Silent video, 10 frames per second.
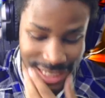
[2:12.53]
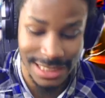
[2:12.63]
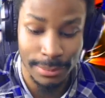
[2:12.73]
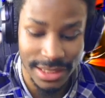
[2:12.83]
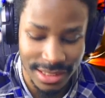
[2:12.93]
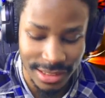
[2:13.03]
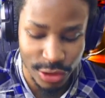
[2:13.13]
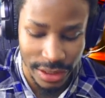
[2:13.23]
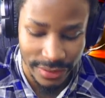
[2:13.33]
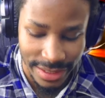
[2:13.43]
Yes, I'm listening to
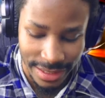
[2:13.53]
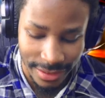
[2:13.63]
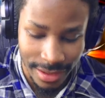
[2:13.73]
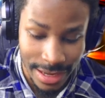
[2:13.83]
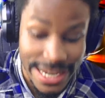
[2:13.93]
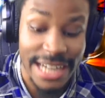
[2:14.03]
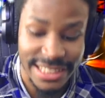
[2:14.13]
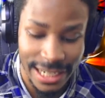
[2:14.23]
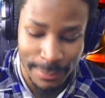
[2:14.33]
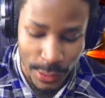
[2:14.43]
Drake right now. Yes,
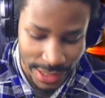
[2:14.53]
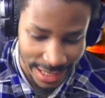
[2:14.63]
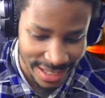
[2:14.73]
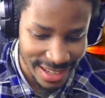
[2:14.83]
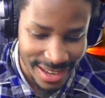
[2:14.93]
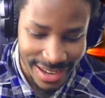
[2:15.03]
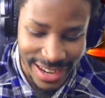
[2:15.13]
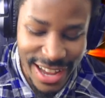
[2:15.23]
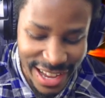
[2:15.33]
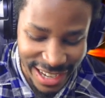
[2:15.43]
I am okay.
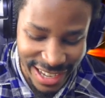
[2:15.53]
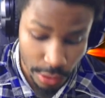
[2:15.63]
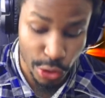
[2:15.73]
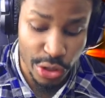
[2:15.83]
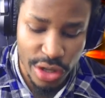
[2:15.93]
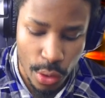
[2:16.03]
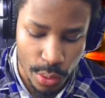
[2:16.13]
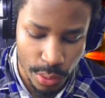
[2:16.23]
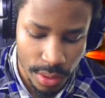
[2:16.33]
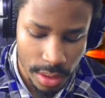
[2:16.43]
No, you're
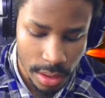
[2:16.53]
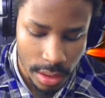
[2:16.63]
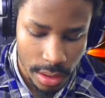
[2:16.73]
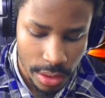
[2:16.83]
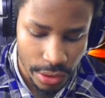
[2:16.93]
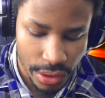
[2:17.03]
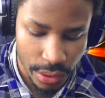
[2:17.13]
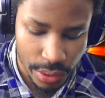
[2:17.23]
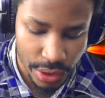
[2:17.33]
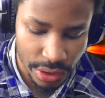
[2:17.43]
Goku. You're
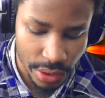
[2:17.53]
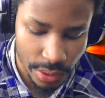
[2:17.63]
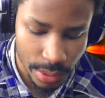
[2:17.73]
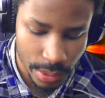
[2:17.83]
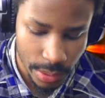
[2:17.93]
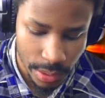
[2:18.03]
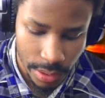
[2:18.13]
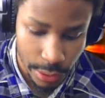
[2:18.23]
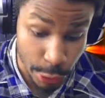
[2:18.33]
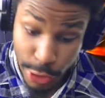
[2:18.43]
Goku. You're Goku.
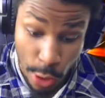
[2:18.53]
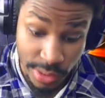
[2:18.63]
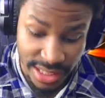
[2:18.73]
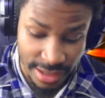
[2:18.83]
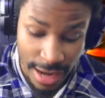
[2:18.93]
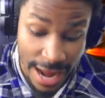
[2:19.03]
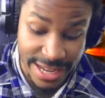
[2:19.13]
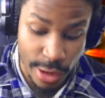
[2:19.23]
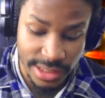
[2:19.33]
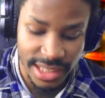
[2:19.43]
You're Goten. Hi,
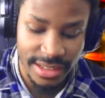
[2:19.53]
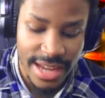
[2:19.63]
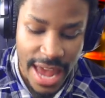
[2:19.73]
Goten.